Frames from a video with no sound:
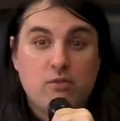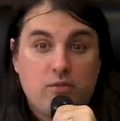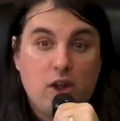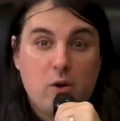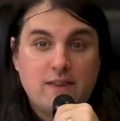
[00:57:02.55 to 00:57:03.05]

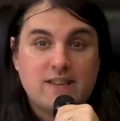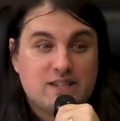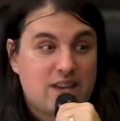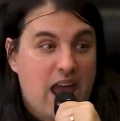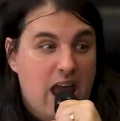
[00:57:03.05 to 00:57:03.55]
reviewing
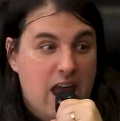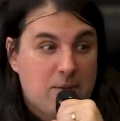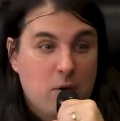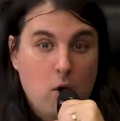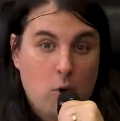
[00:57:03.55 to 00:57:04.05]
this
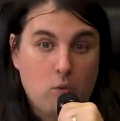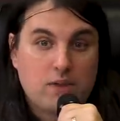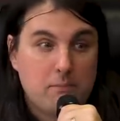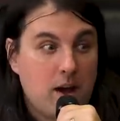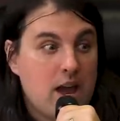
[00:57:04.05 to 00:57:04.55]
game
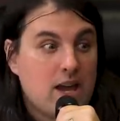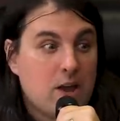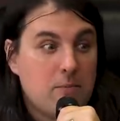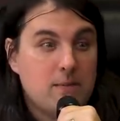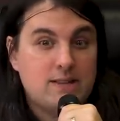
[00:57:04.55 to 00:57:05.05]
with
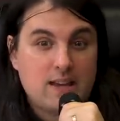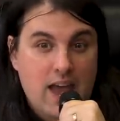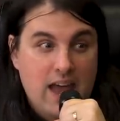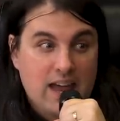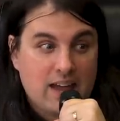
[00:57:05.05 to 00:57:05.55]
Mike
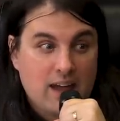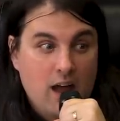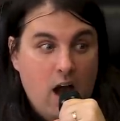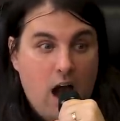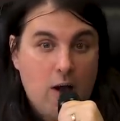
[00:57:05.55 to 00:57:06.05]
Matei.
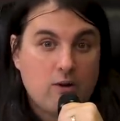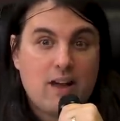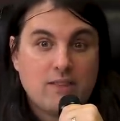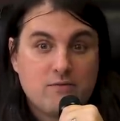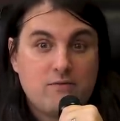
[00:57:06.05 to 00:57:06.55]
I would
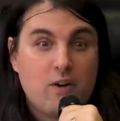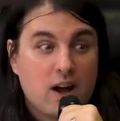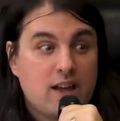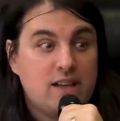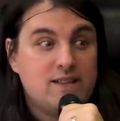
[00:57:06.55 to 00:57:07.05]
rather
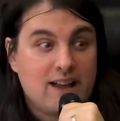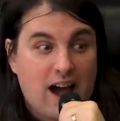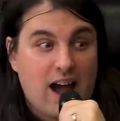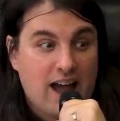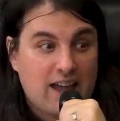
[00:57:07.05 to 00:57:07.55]
fucking
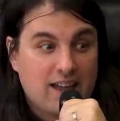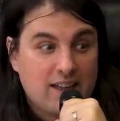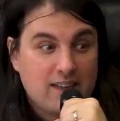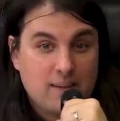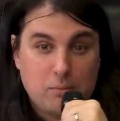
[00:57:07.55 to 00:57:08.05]
die
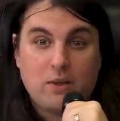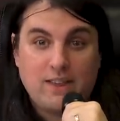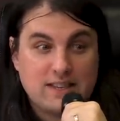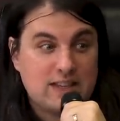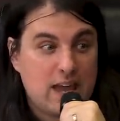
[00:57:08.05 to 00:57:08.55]
than
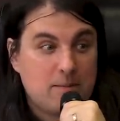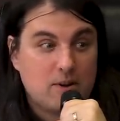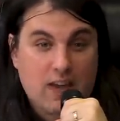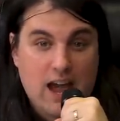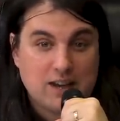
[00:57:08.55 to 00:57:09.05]
play this game
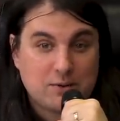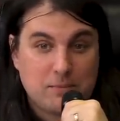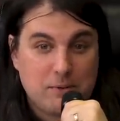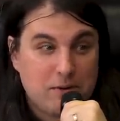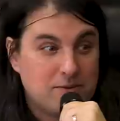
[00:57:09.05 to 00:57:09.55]
on
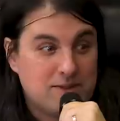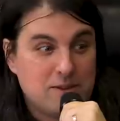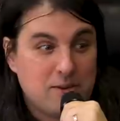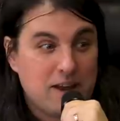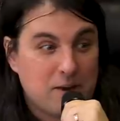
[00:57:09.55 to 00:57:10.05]
casual mode. Do
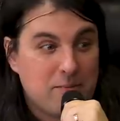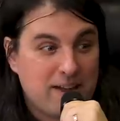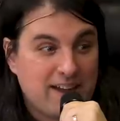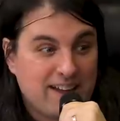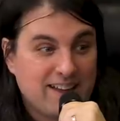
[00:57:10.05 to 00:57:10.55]
you hear
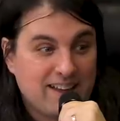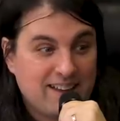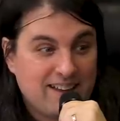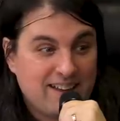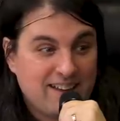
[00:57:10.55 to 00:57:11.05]
me?
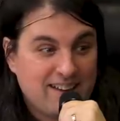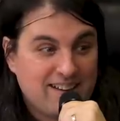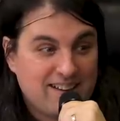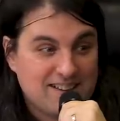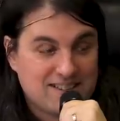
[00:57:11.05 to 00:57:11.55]

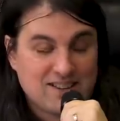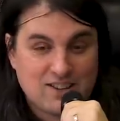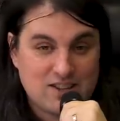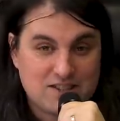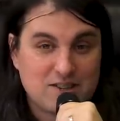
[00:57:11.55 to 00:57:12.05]
Because
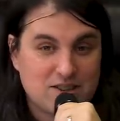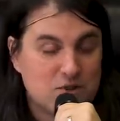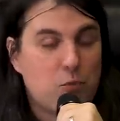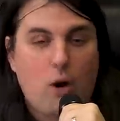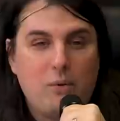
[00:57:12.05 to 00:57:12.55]
because
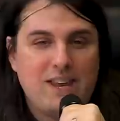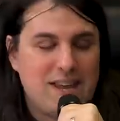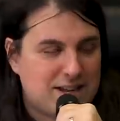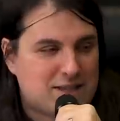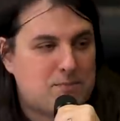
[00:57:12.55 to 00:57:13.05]
because what would
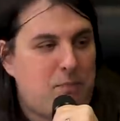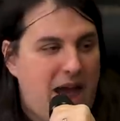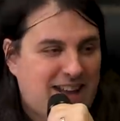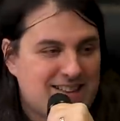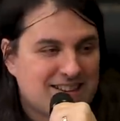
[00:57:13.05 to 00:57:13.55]
he
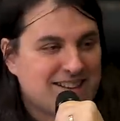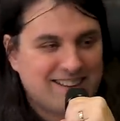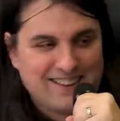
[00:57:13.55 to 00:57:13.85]
expect?